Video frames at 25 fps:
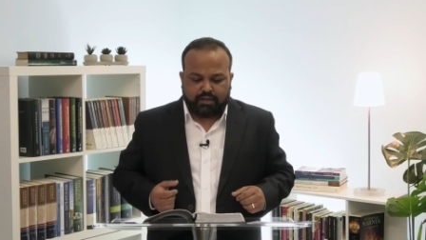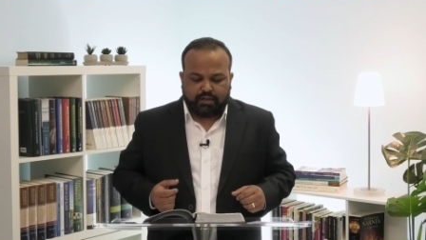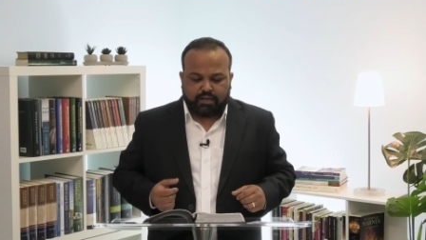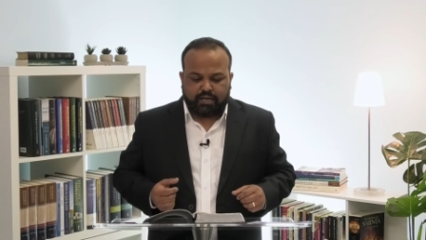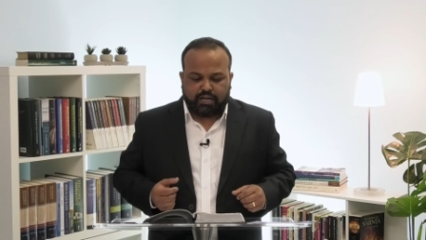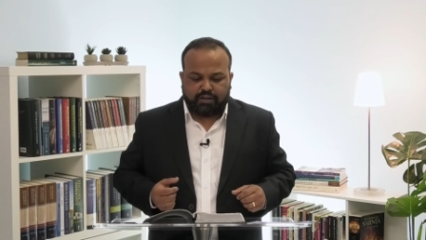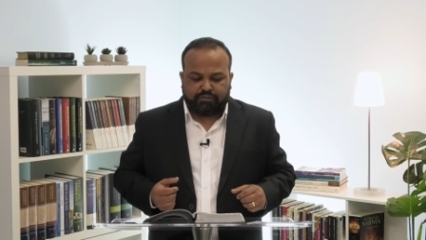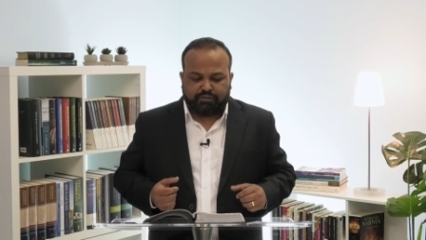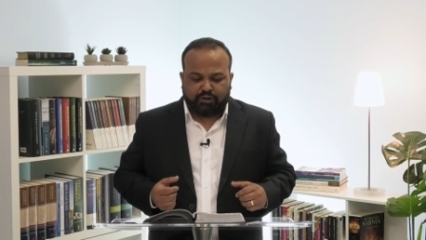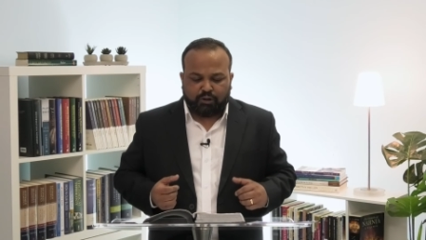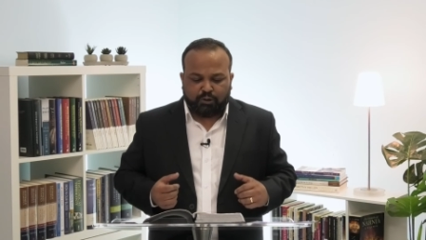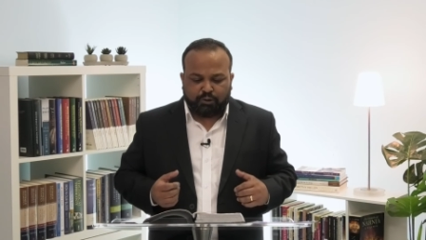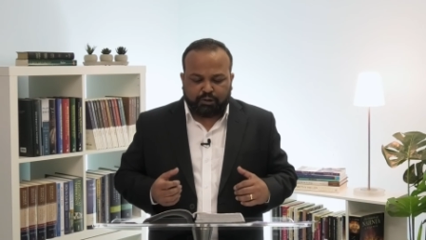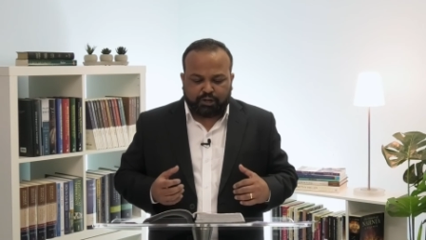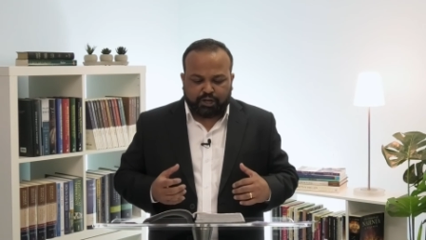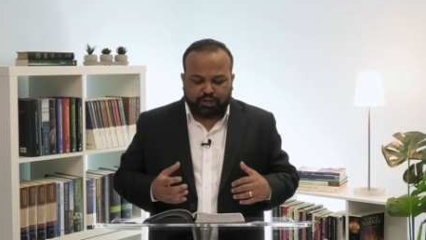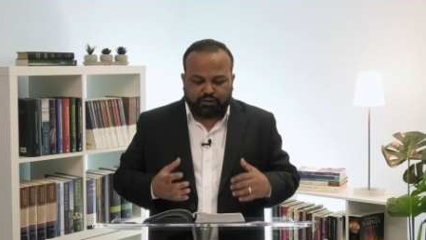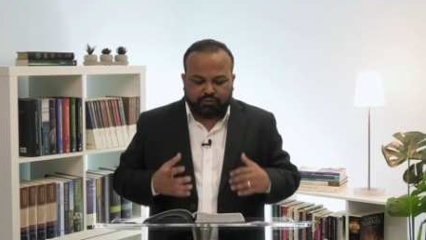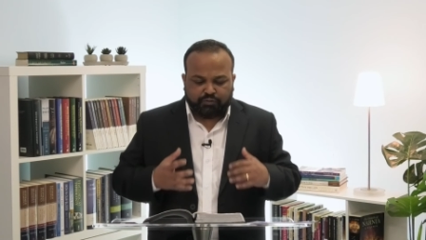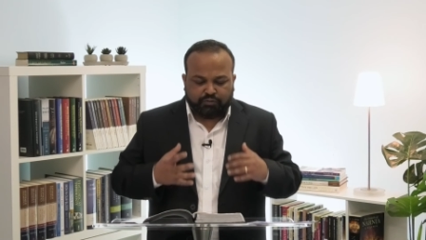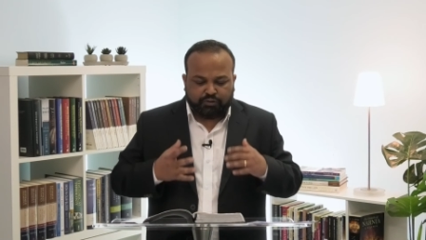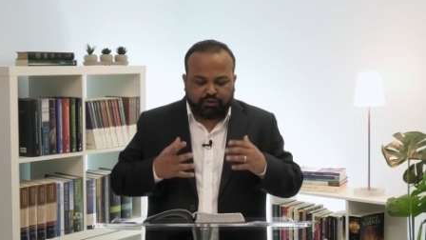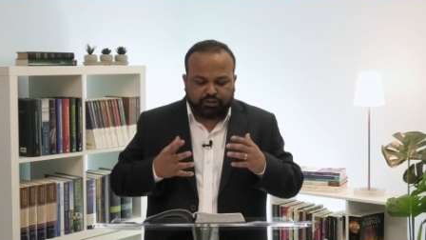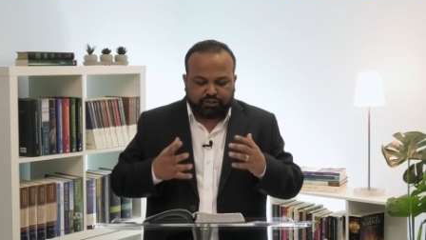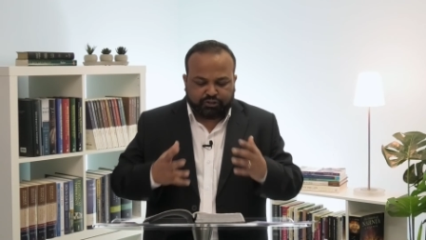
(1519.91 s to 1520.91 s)
And if you look at
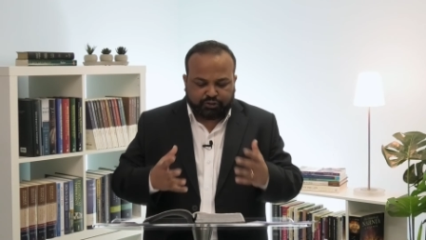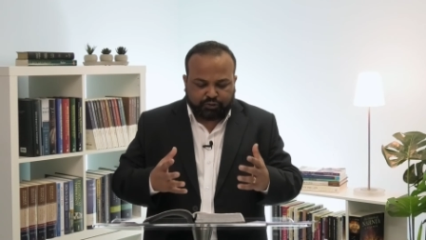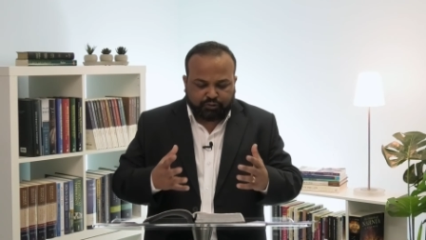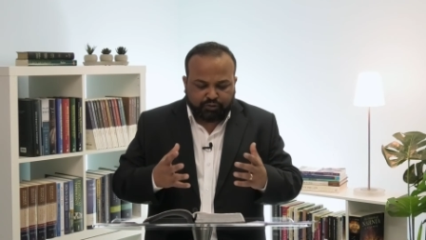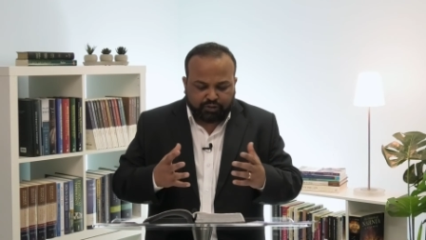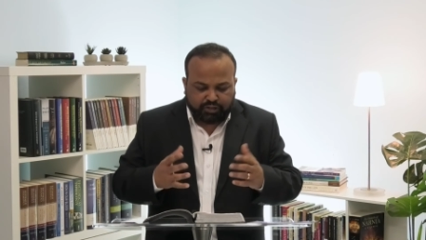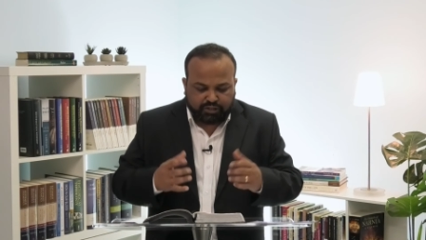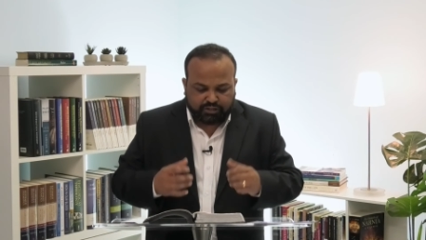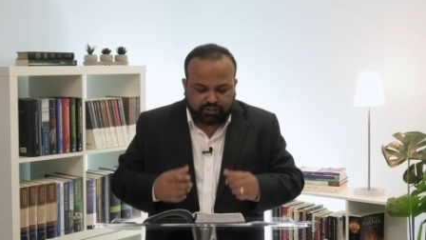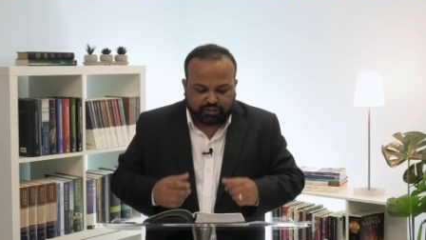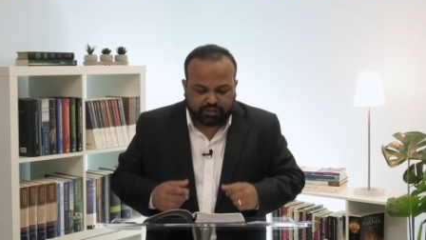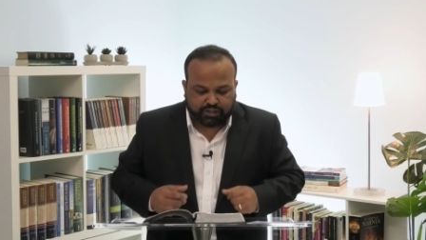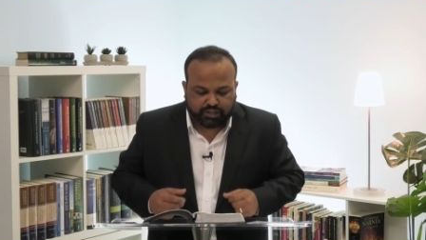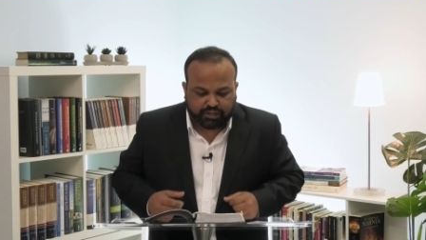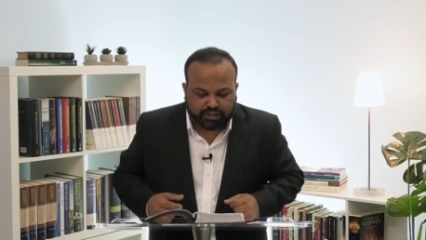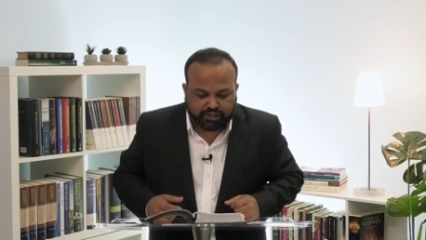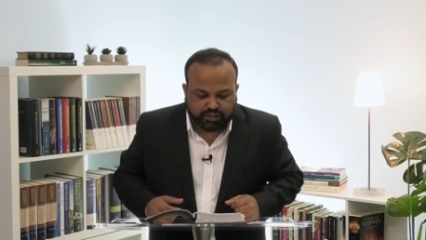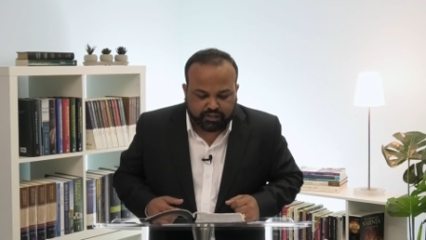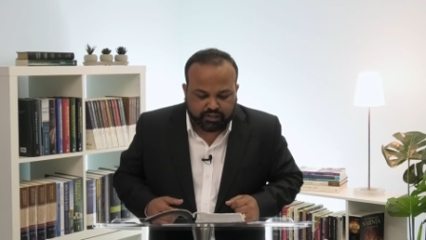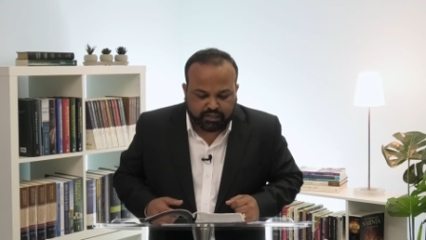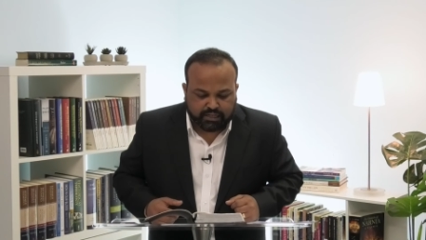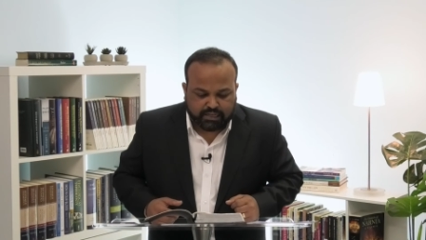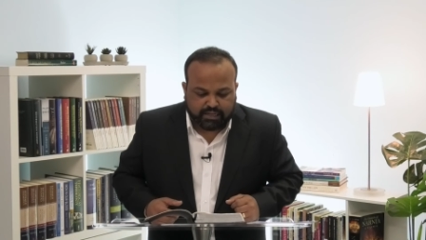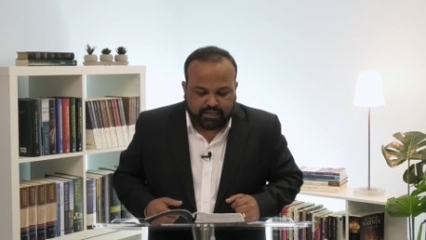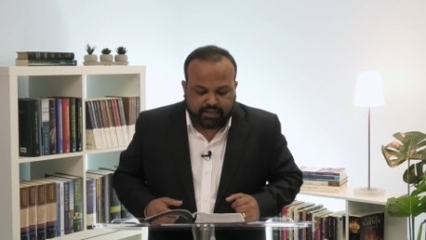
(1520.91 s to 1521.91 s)
verse
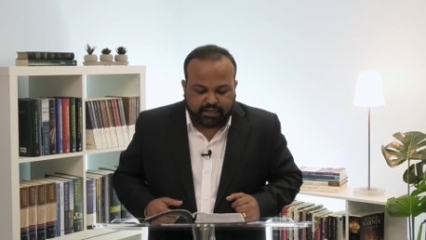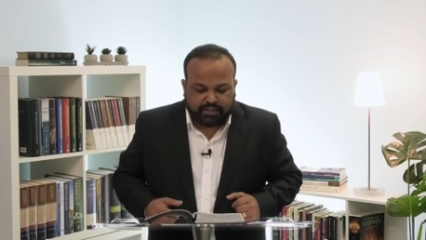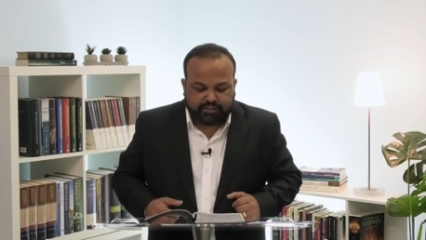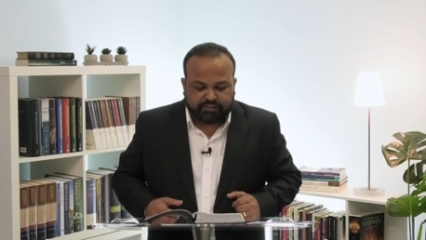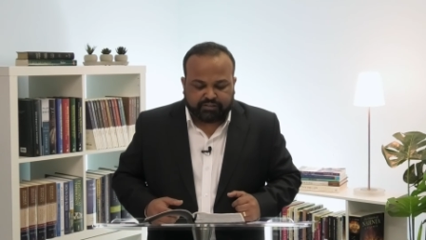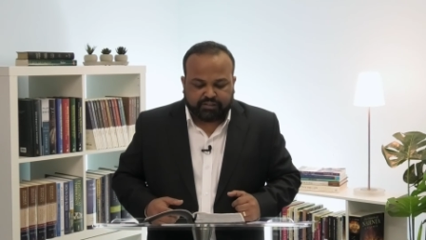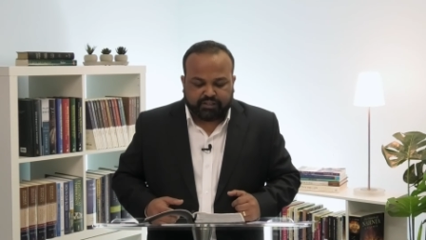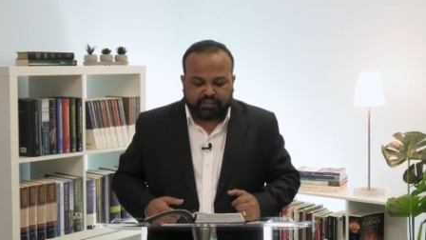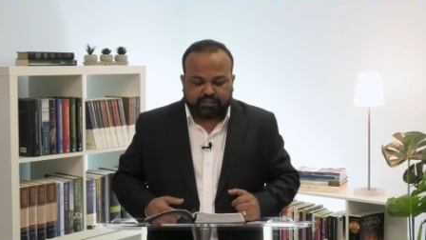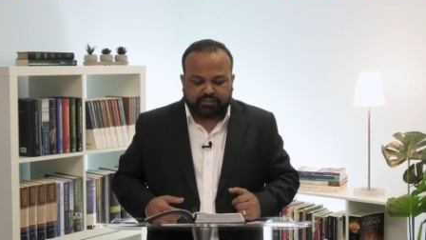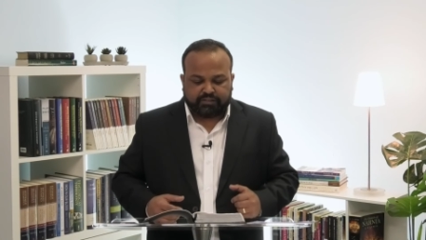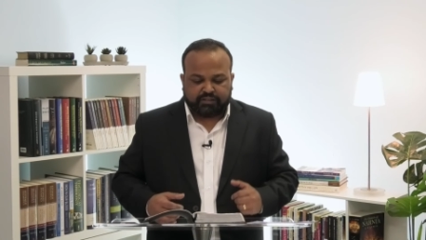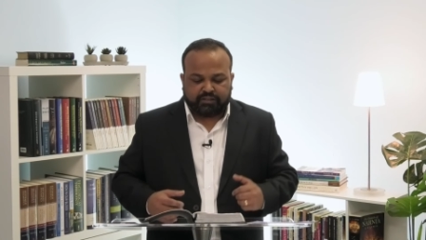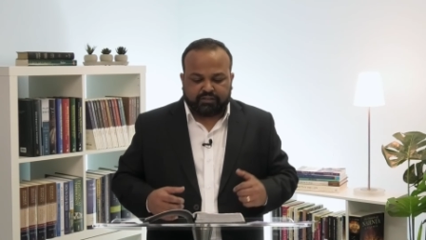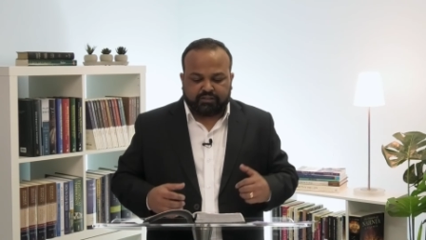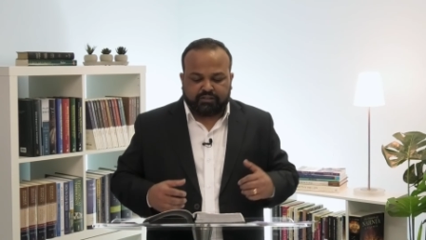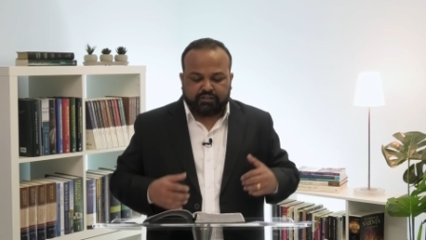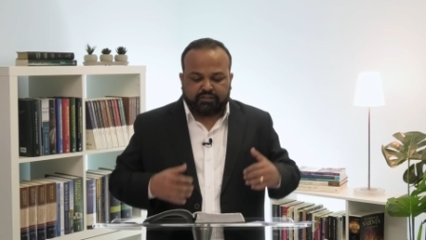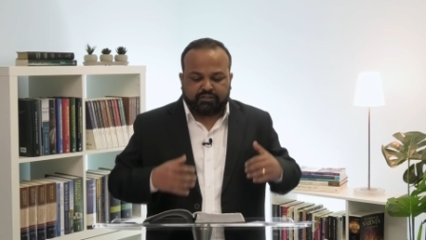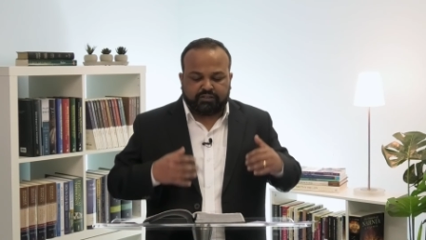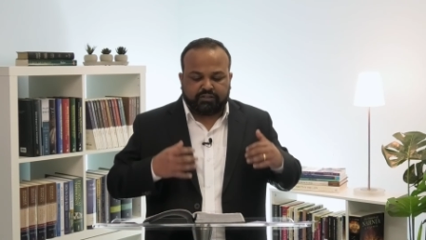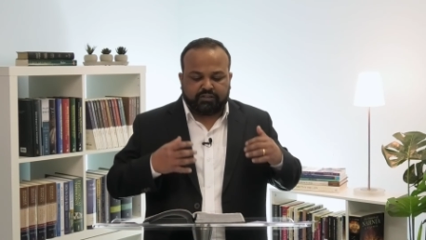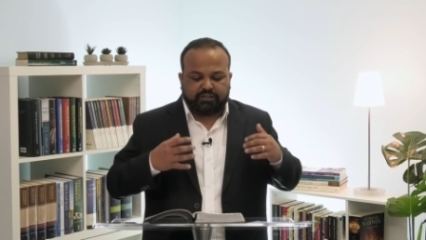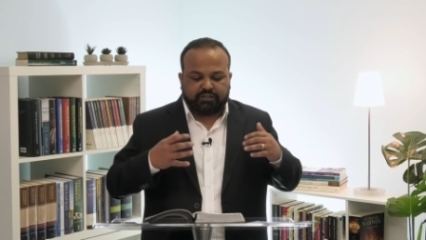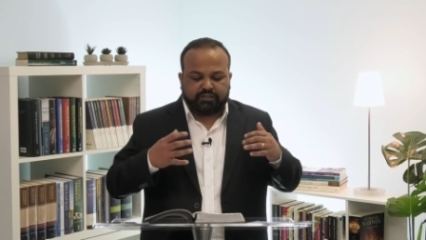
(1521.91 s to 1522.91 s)
23, he says that
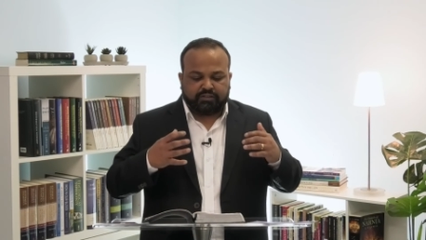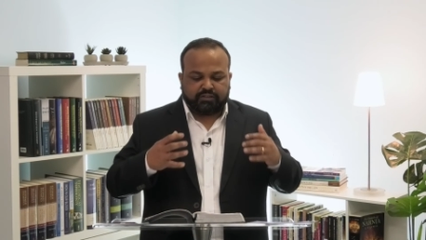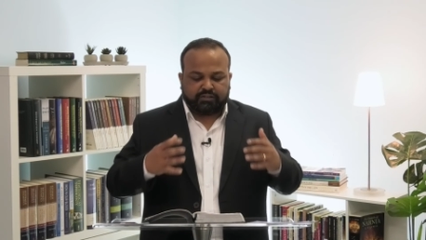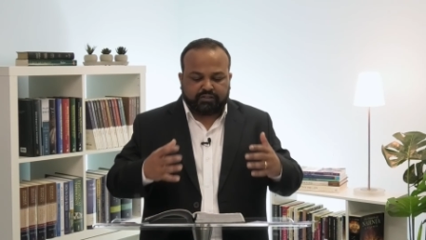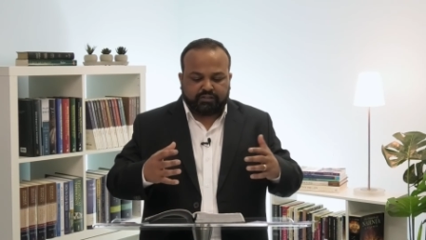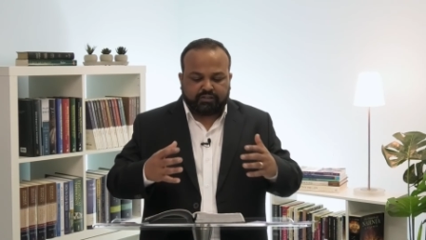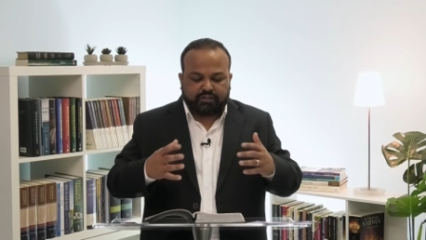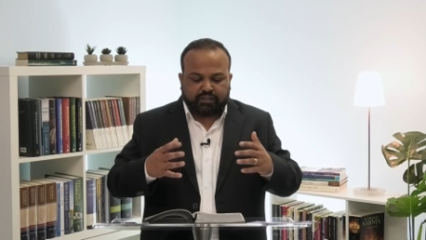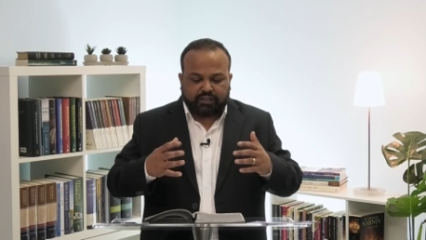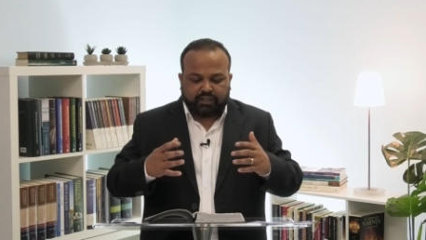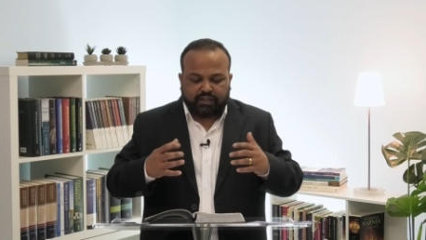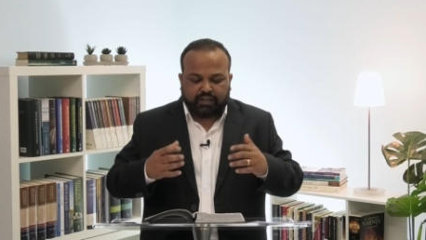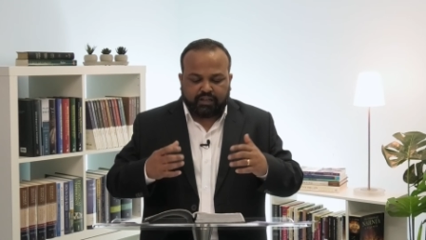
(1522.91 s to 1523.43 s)
this is